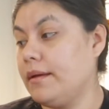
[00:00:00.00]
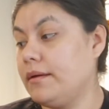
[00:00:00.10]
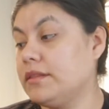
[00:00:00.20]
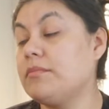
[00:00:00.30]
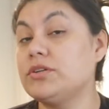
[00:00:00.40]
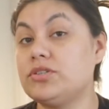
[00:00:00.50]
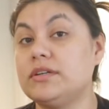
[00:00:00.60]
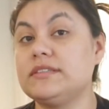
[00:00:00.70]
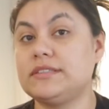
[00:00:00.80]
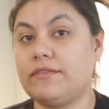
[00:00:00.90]
The
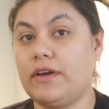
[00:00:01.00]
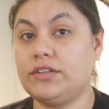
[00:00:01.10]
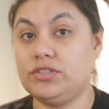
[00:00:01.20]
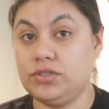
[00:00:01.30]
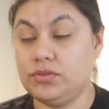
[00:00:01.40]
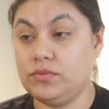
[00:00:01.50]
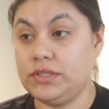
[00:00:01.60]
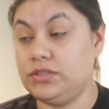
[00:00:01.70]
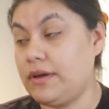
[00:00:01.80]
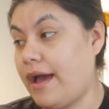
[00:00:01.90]
majority of stuff we
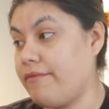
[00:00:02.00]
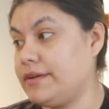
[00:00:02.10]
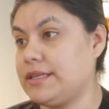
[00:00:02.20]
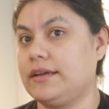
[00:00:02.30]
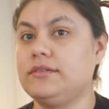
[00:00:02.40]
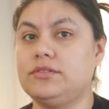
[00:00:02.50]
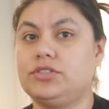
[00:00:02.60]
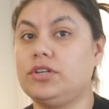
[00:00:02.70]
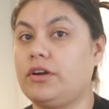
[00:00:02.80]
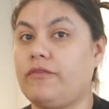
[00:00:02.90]
do have is like
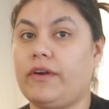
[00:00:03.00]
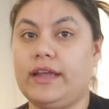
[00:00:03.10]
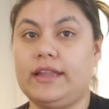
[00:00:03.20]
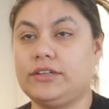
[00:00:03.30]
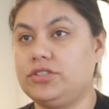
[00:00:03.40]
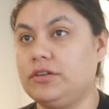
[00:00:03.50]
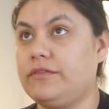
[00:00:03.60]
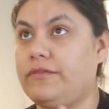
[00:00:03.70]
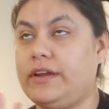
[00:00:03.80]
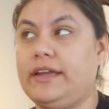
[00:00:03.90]
sugar-free,
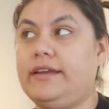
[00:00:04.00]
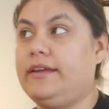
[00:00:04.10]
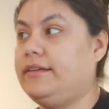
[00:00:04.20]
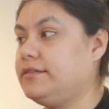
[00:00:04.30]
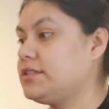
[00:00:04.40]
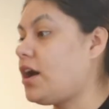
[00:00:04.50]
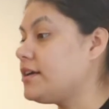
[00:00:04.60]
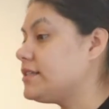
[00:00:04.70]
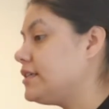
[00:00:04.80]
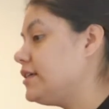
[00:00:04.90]

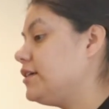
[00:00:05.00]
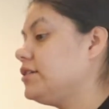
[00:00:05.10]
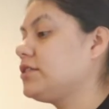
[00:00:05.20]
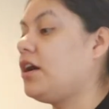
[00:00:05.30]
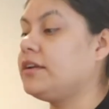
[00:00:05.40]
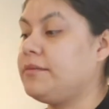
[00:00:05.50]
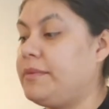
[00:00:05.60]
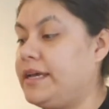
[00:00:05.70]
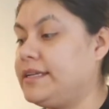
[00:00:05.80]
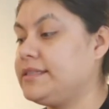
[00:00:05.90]
sauces,
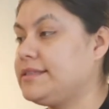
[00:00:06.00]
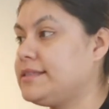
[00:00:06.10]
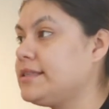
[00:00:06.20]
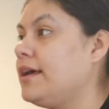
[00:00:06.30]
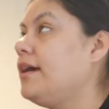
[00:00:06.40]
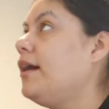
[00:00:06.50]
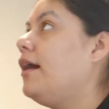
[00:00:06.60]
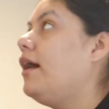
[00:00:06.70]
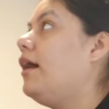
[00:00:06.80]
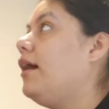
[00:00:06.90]
condiments,
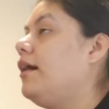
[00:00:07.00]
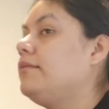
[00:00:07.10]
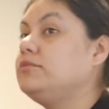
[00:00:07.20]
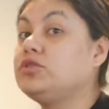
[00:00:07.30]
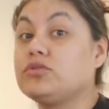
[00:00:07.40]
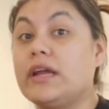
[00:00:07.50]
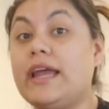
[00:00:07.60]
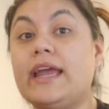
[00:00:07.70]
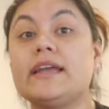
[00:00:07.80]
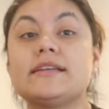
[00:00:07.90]

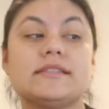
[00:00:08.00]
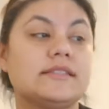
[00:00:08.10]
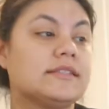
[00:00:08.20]
drinks.